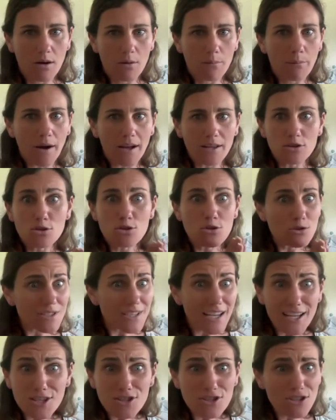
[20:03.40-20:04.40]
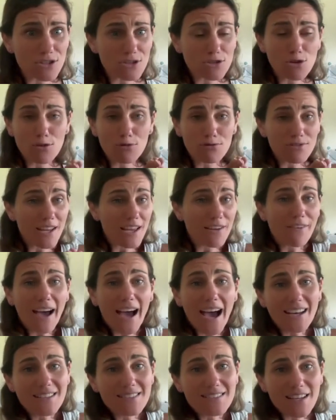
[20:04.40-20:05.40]
by new teachers who've never
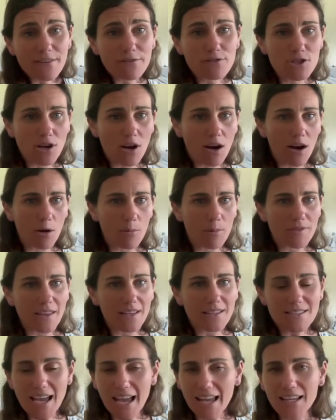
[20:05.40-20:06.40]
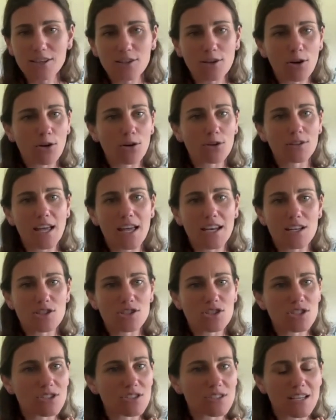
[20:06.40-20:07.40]
had a deaf child, but they take it on and
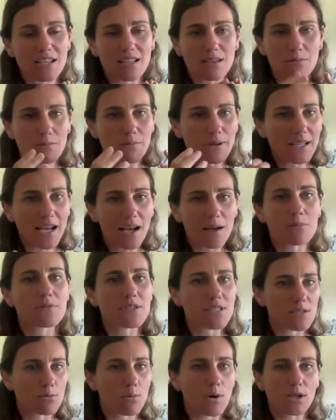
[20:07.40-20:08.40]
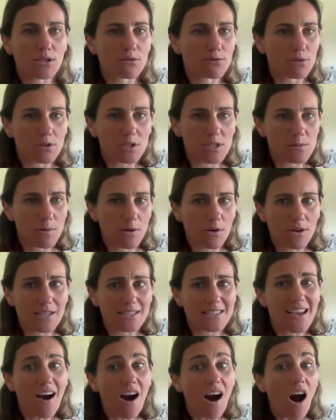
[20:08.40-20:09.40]
it becomes this wonderful
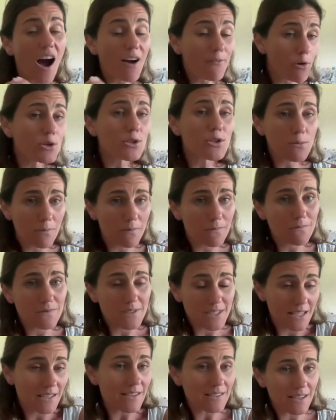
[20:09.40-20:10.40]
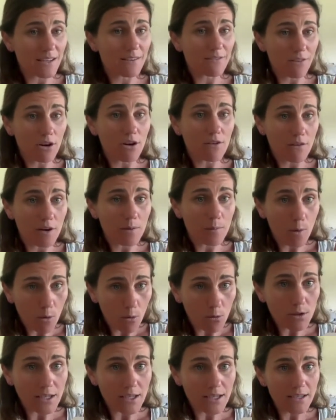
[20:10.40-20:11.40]
experience. I've also seen it done very, very
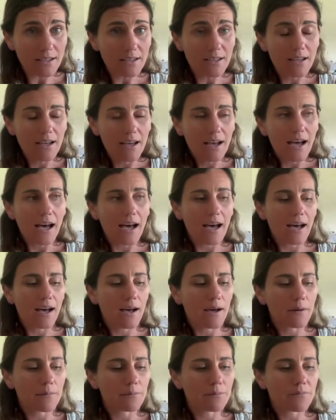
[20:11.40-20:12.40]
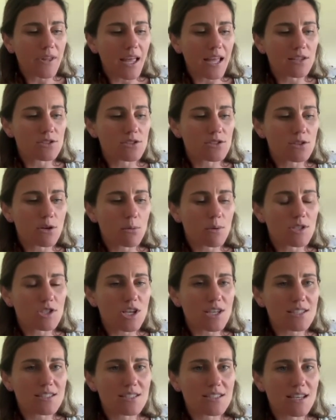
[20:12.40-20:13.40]
poorly. And so we
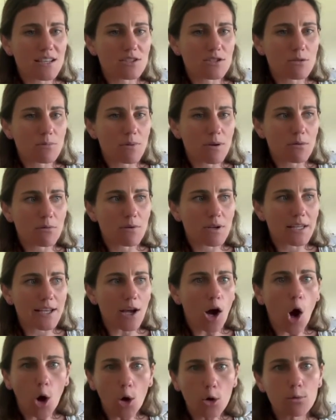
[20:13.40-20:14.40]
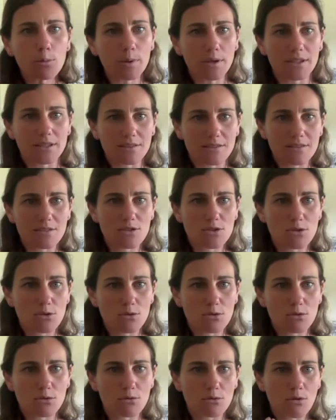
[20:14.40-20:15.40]
just need to be really open
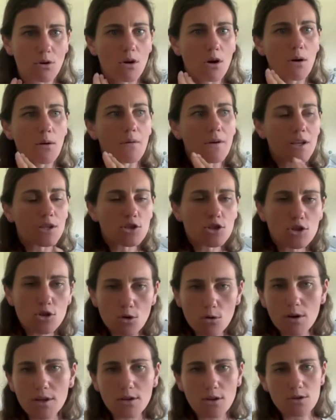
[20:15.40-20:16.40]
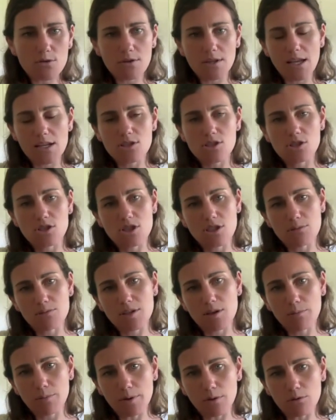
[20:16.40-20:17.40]
to ensuring those relationships
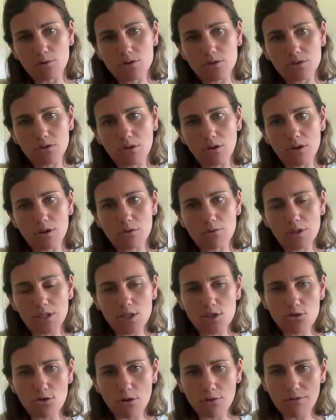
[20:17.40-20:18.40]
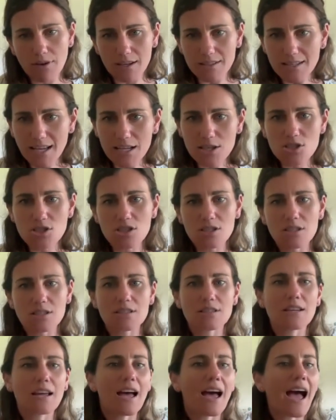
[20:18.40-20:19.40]
are built on a really strong
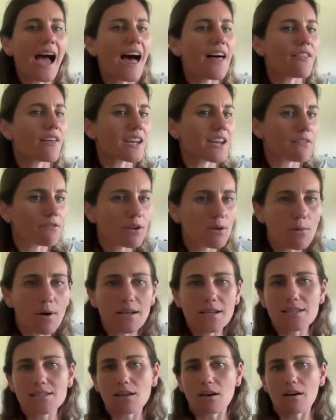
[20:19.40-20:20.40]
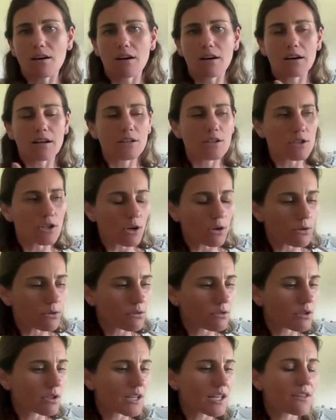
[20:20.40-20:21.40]
foundation, and that everyone is,
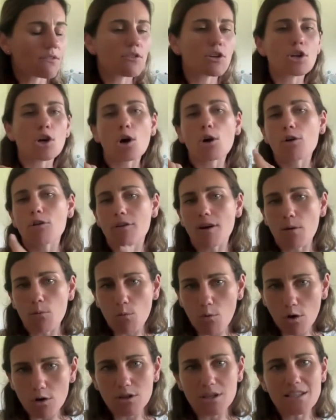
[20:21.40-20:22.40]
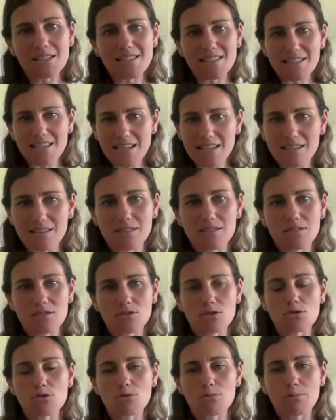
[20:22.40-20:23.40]
in the know around what is needed
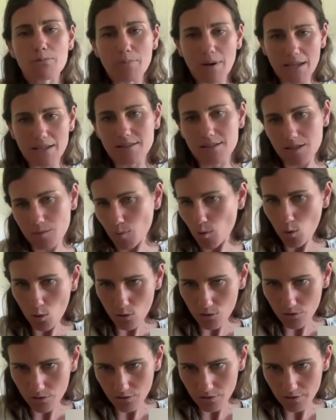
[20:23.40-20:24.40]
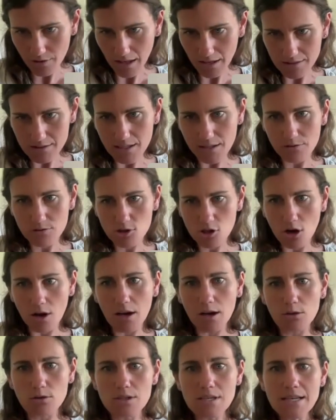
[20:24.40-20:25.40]
to best support that deaf
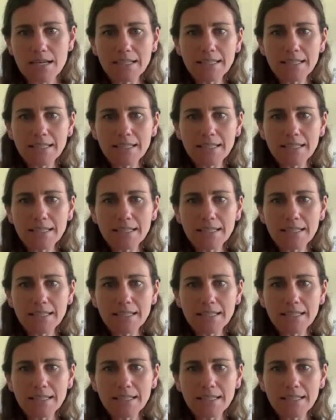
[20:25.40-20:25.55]
child.